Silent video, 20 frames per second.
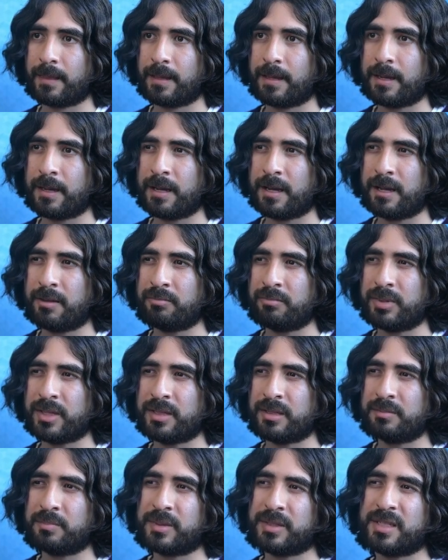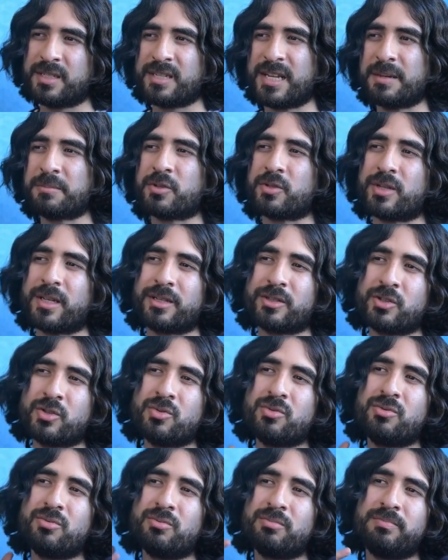But these names are like
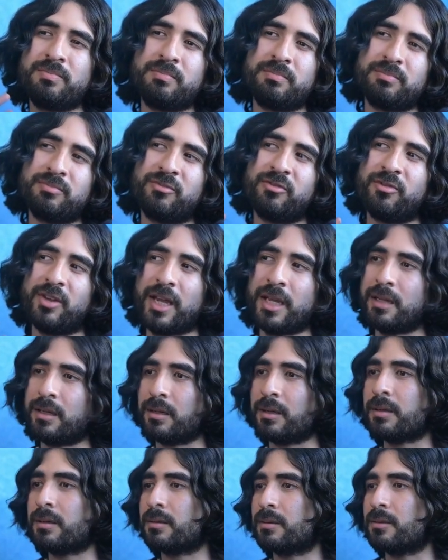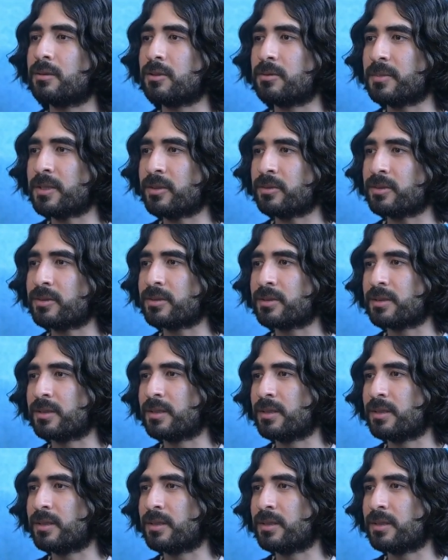too vague almost.